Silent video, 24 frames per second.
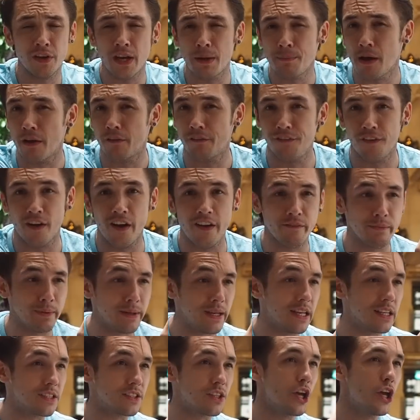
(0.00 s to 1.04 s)
within about five
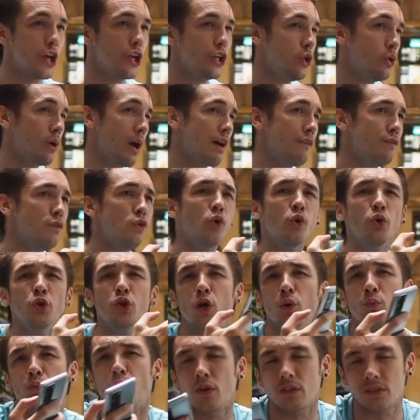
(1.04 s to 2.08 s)
minutes, you have all
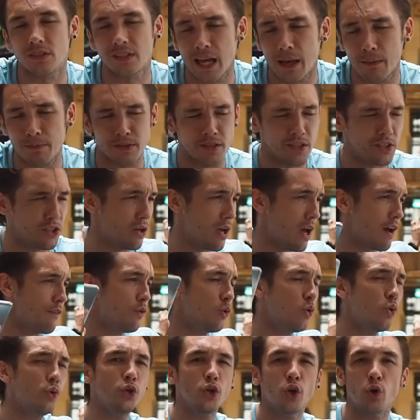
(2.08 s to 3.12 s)
your WhatsApps, you
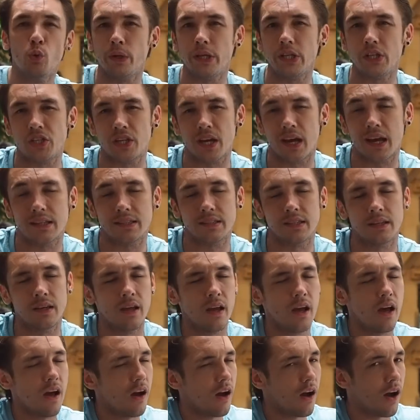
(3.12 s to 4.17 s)
have all your WeChats.
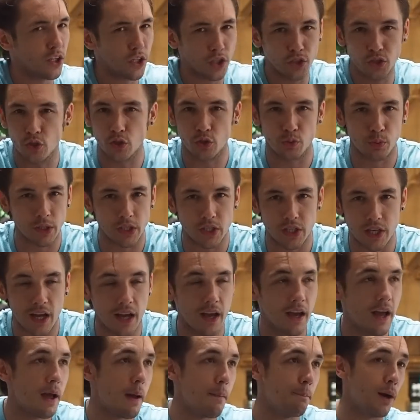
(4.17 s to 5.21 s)
I don't use
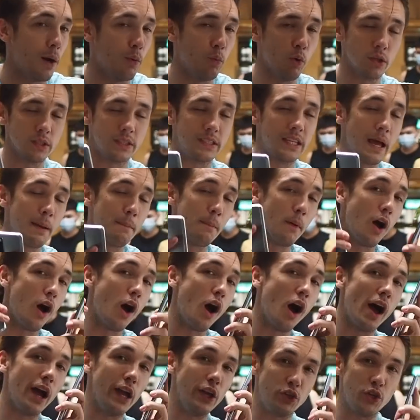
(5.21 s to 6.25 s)
WeChat, but WhatsApp,
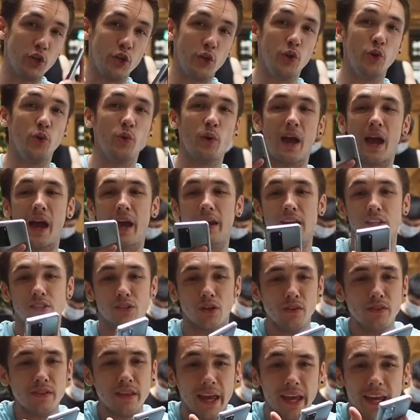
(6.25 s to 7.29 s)
I do, and
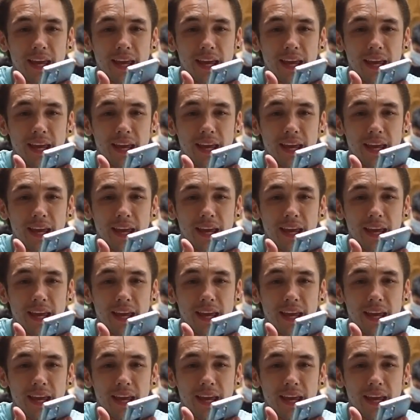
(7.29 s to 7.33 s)
it's on